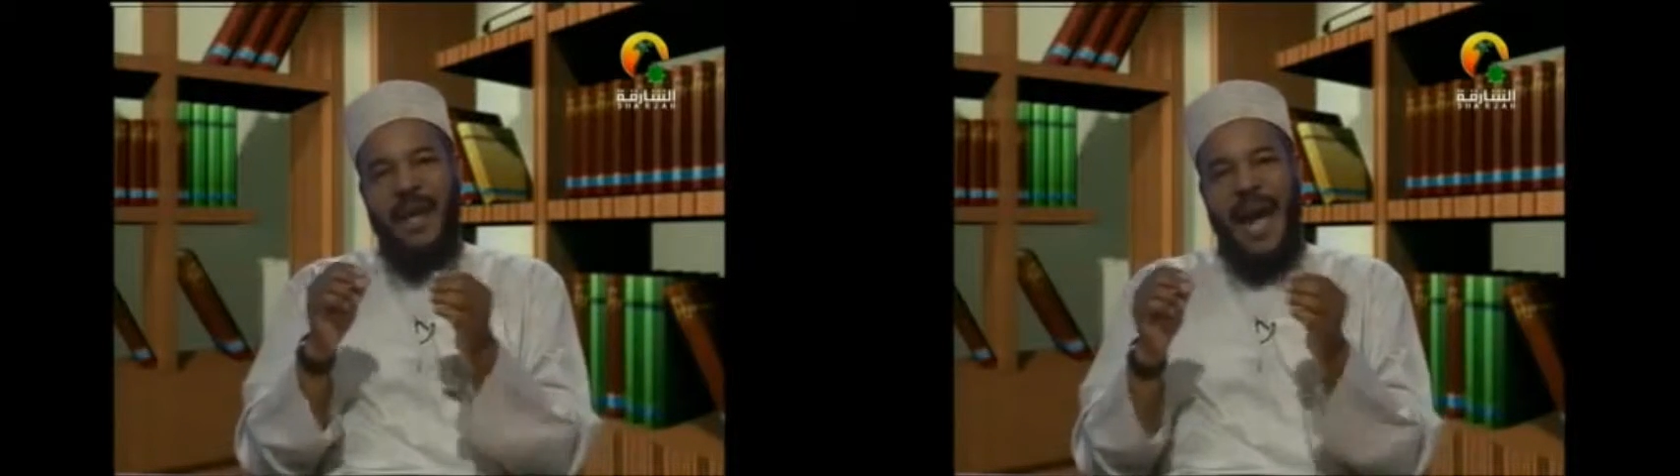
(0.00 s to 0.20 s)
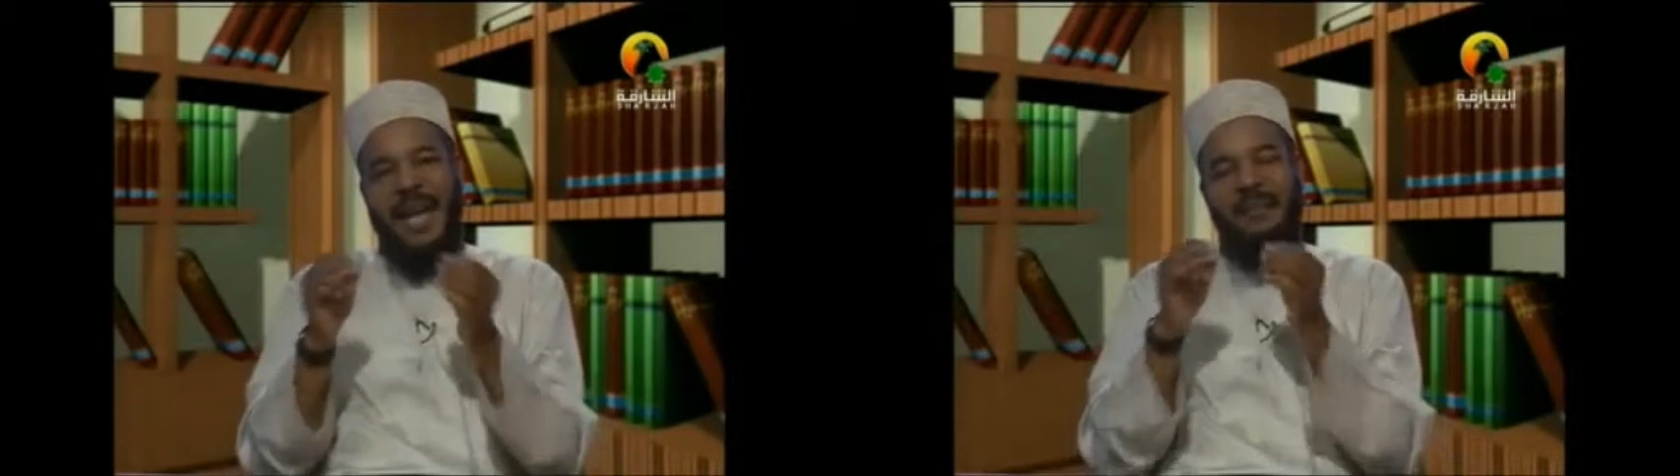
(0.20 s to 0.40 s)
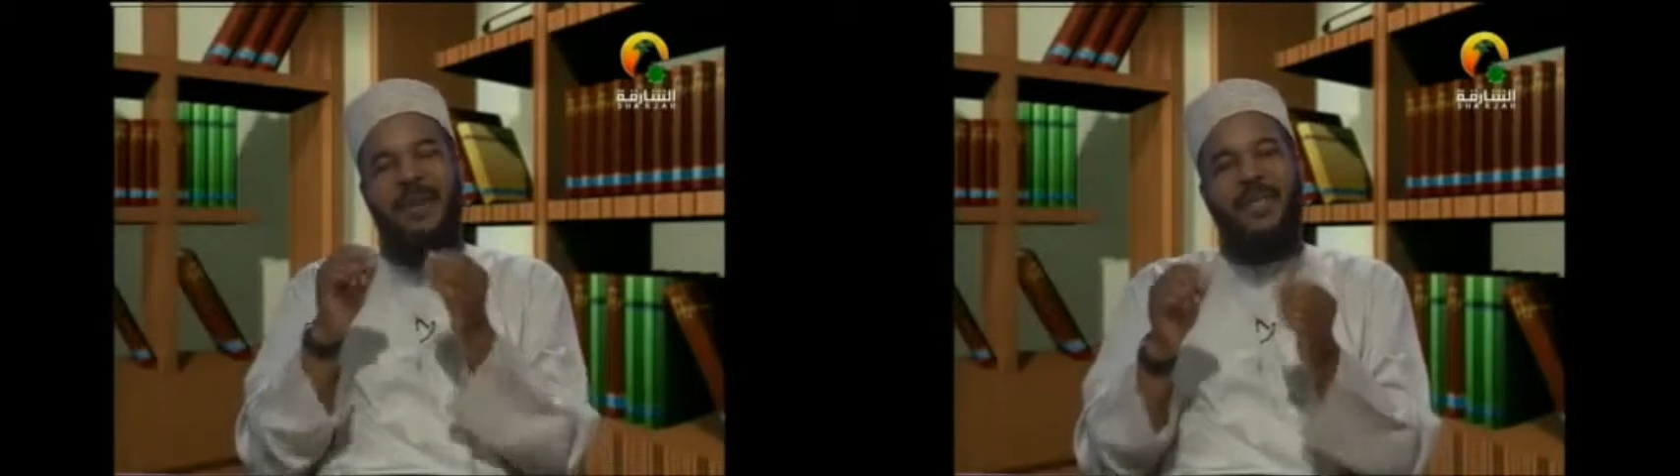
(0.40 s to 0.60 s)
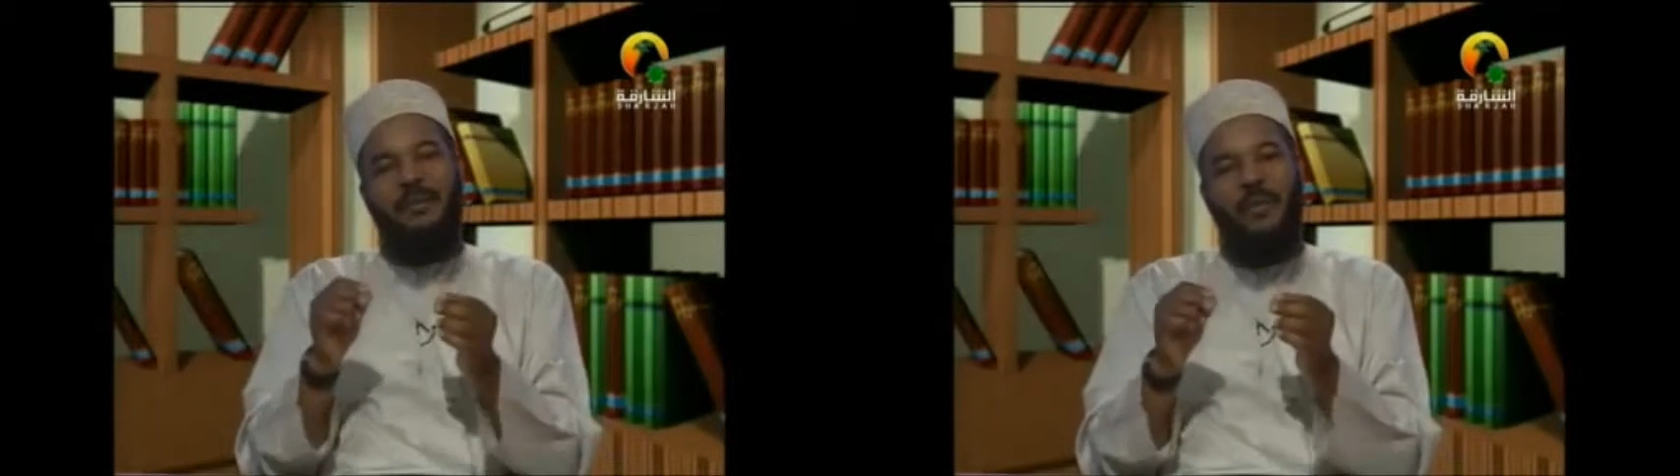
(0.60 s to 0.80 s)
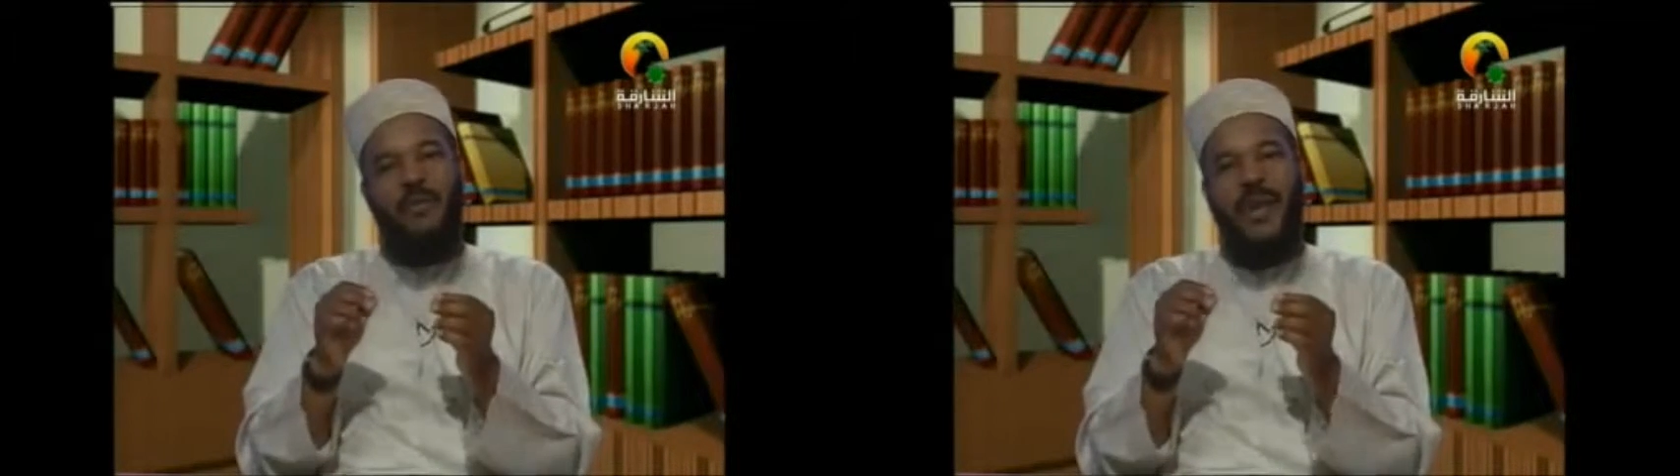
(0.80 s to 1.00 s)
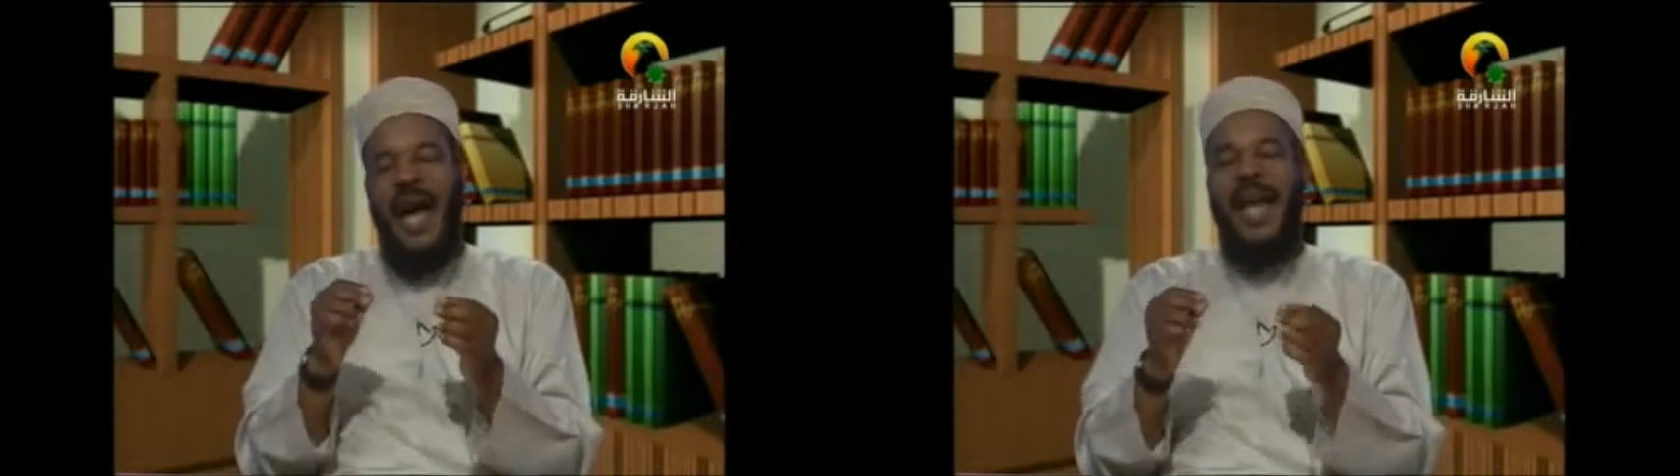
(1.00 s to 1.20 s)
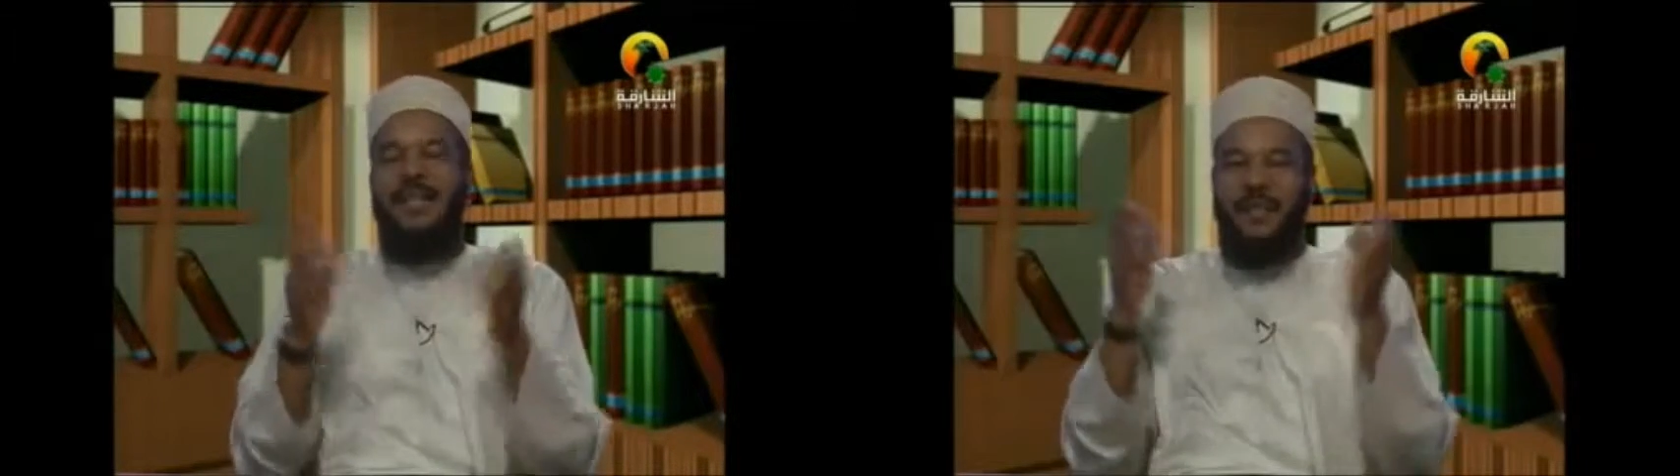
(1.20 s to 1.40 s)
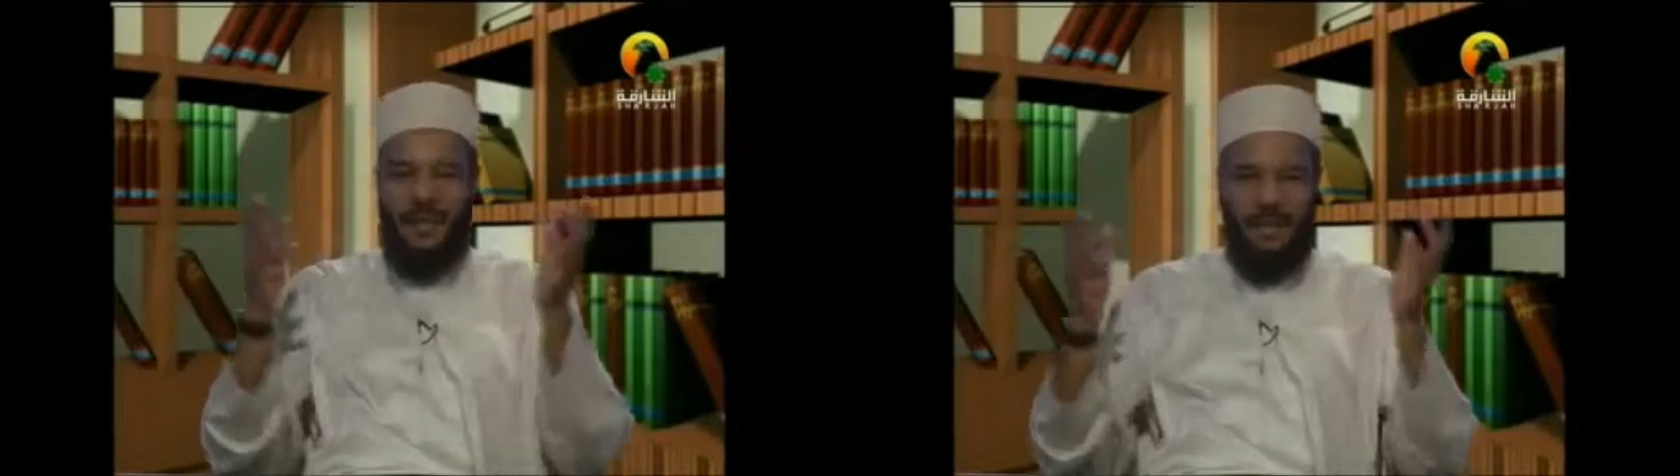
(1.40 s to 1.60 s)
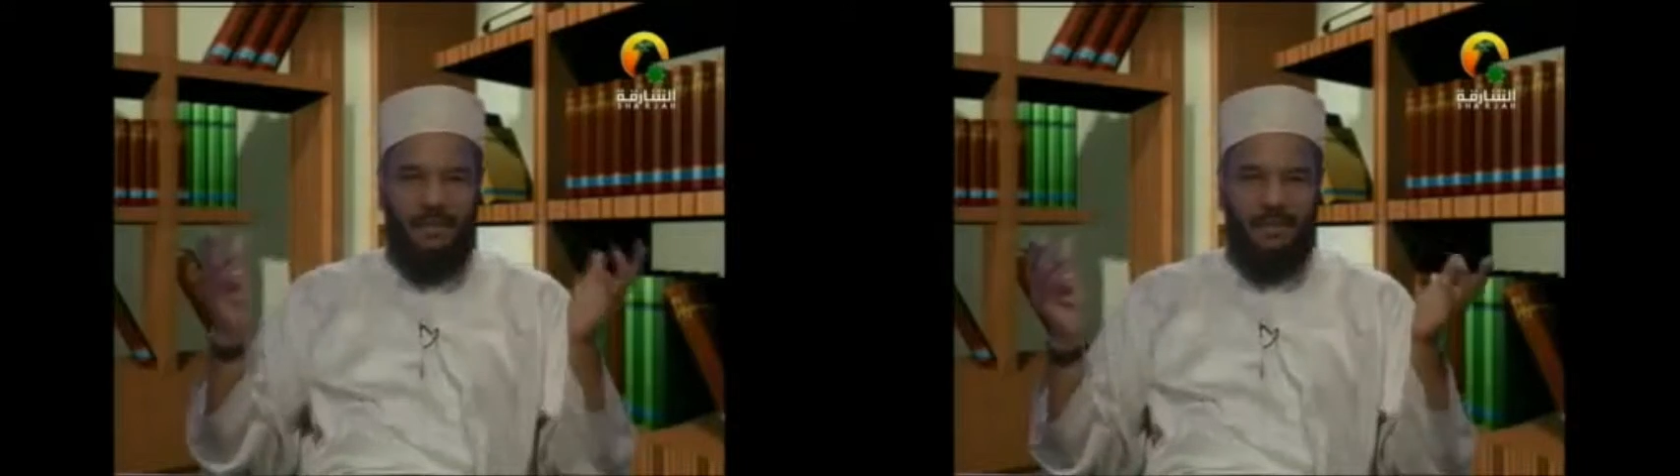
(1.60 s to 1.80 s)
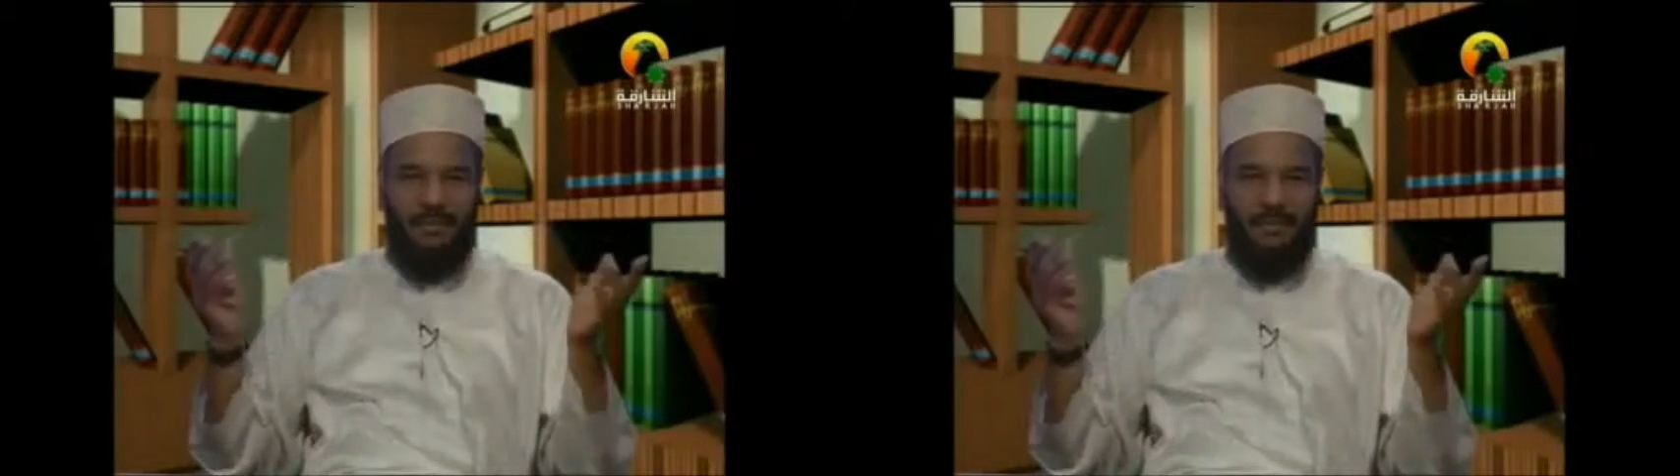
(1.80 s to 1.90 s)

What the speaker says: the animated movie Ants.